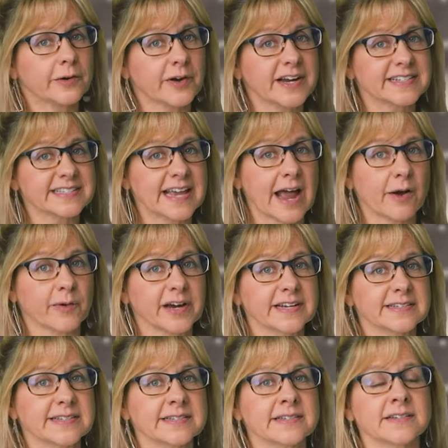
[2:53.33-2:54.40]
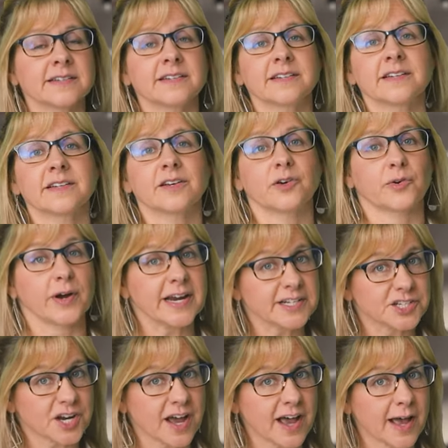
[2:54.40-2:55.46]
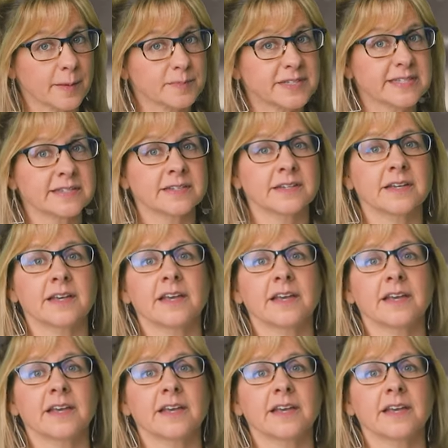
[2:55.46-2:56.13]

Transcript: great salaries. Great jobs.